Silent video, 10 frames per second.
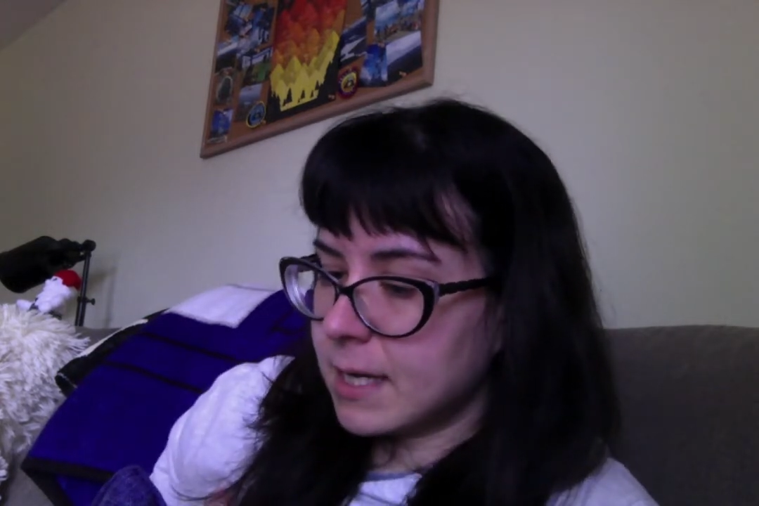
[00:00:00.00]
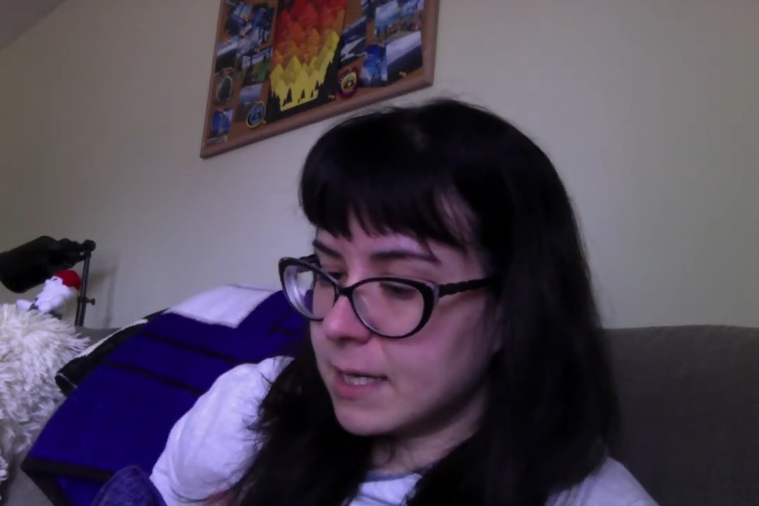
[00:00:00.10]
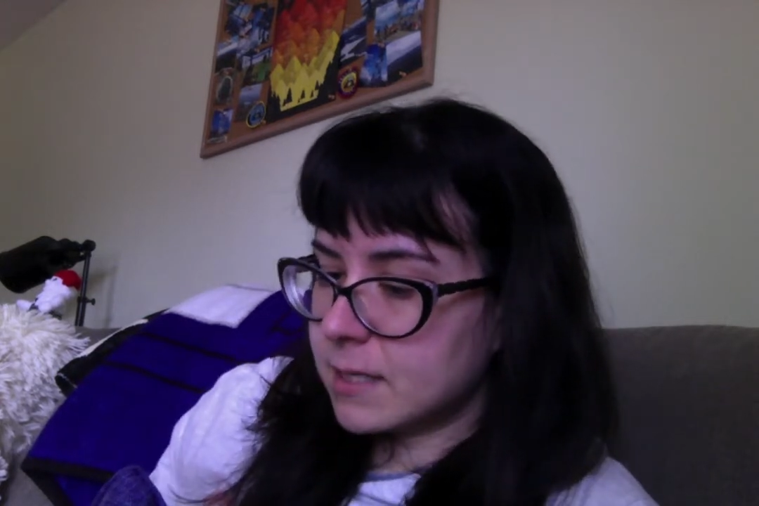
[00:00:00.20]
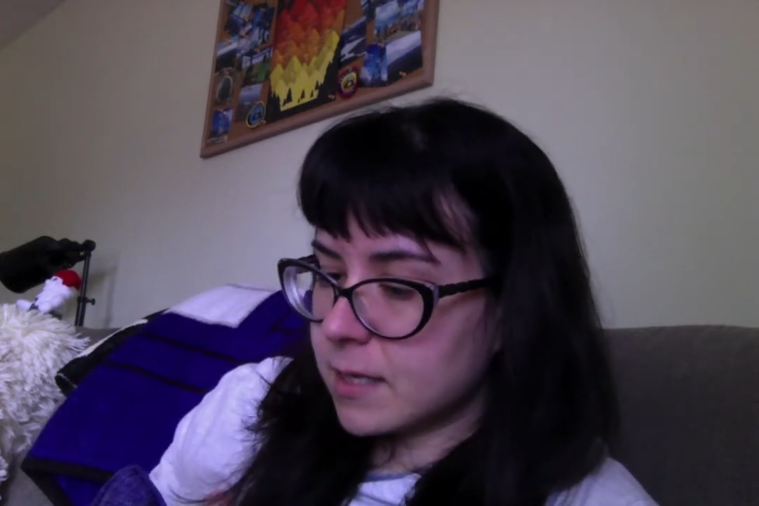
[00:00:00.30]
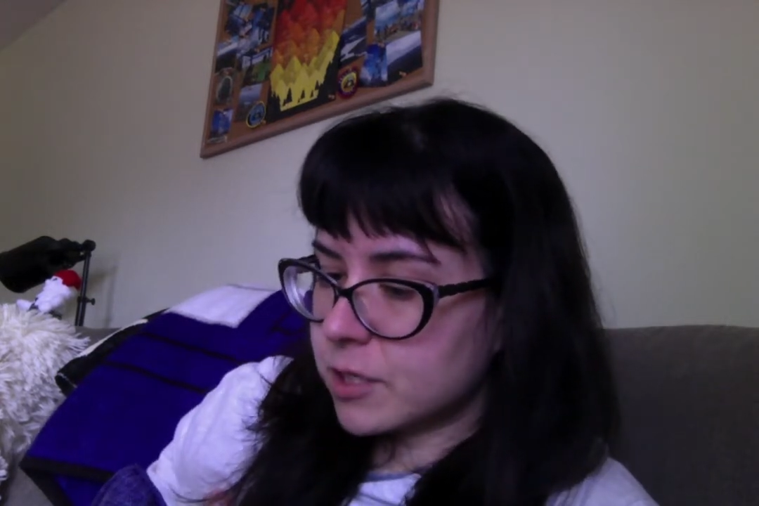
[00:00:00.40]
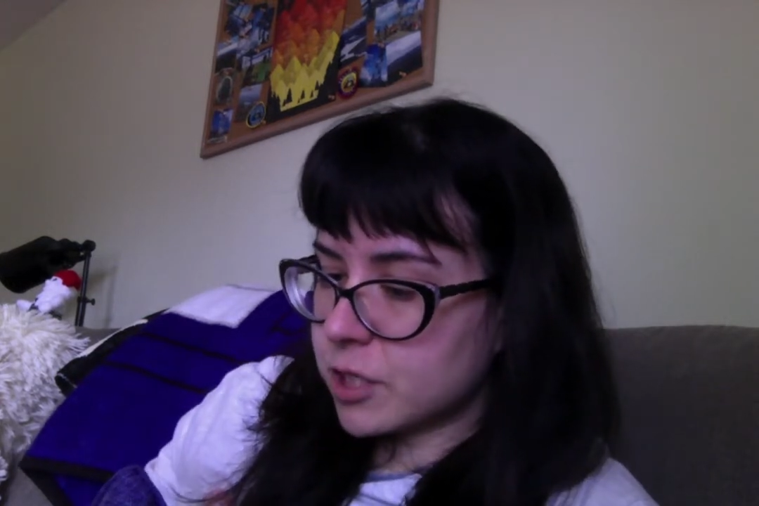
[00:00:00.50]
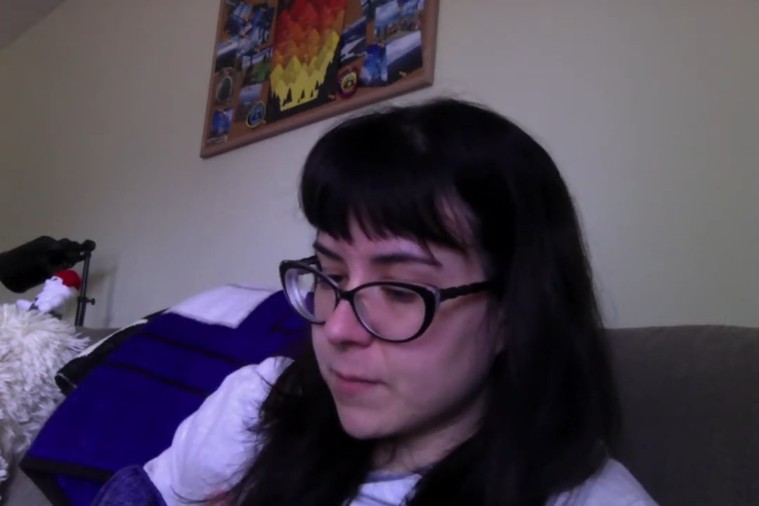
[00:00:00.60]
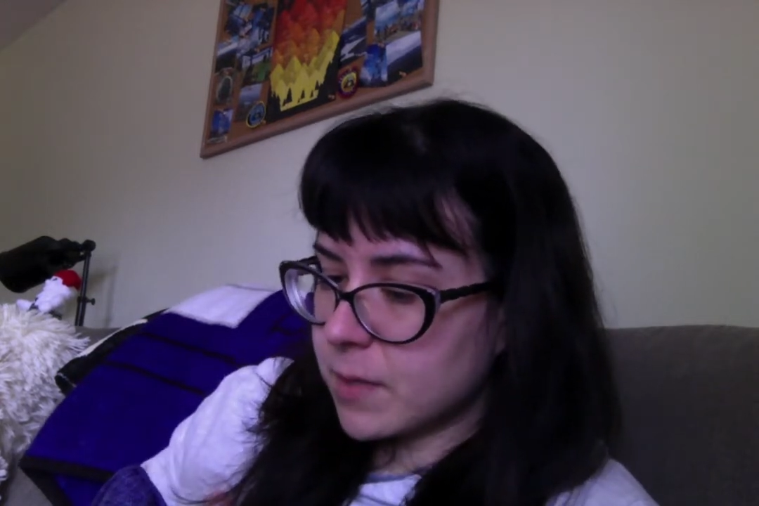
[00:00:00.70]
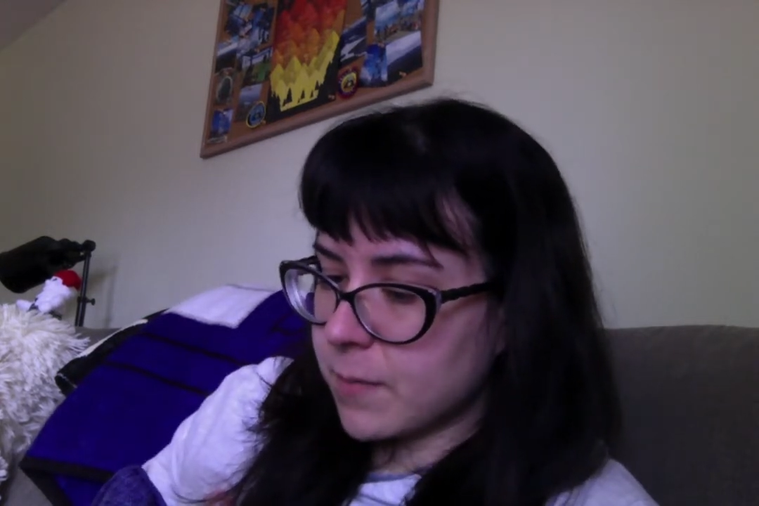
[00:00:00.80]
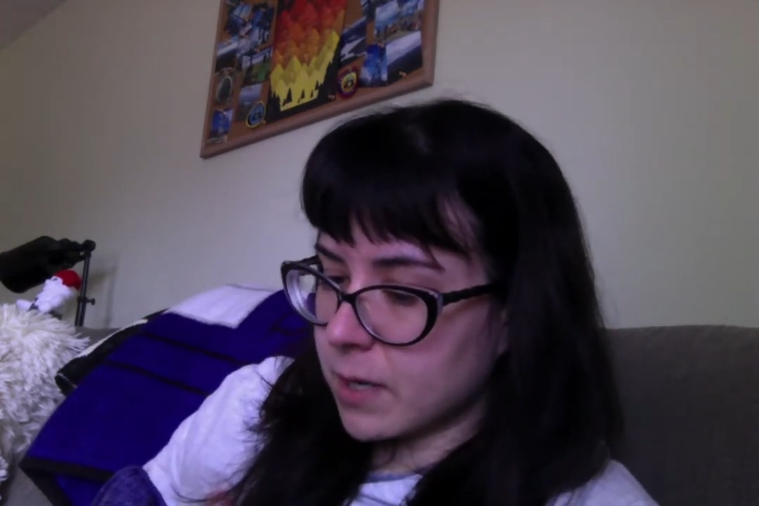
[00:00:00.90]
He touched
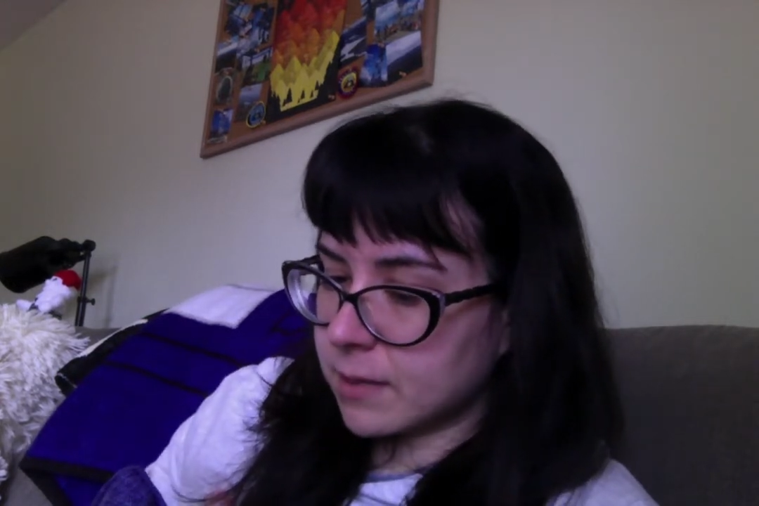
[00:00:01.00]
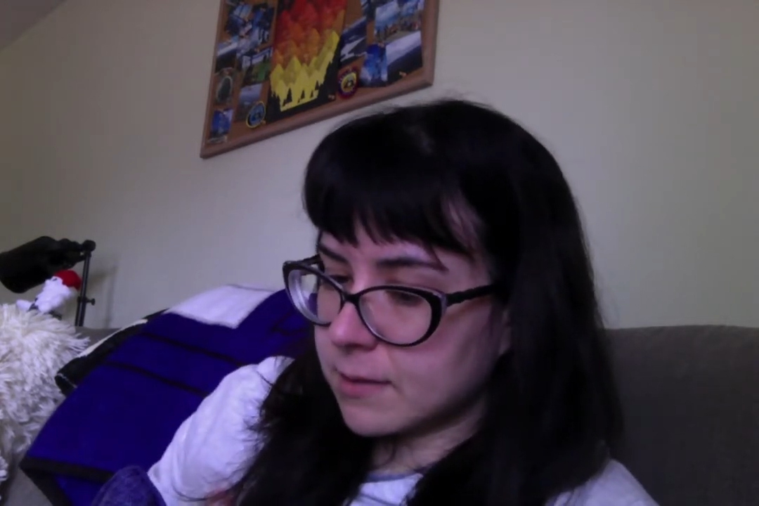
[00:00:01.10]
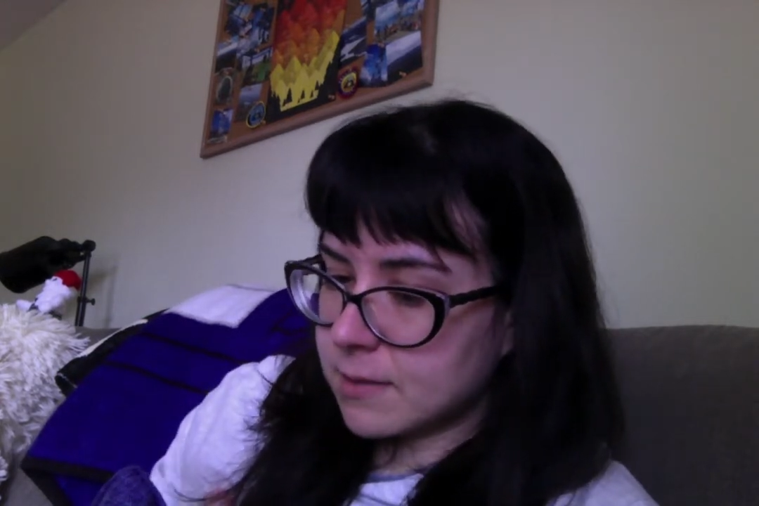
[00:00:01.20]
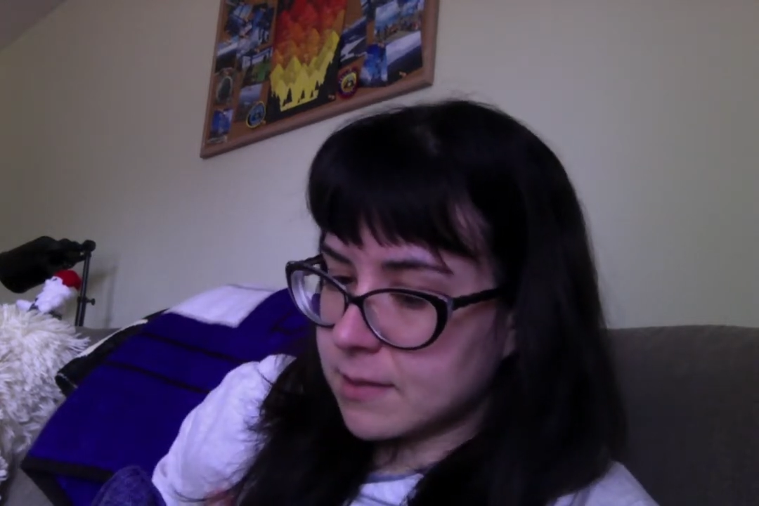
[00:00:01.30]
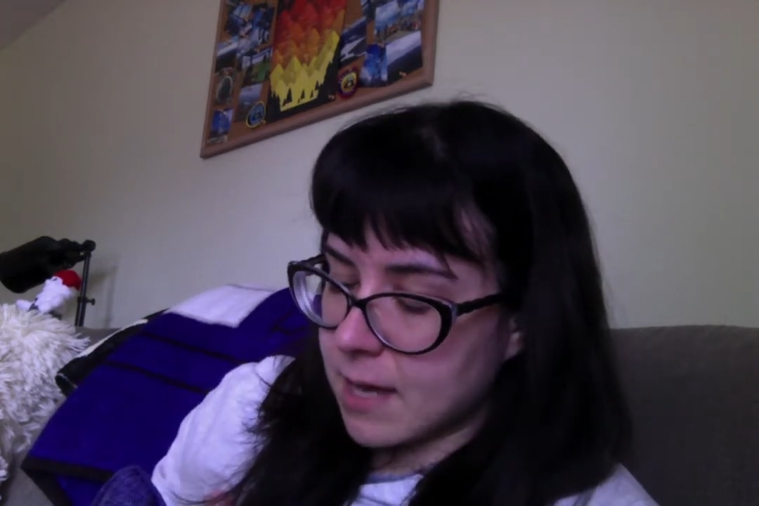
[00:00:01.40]
some of the buttons,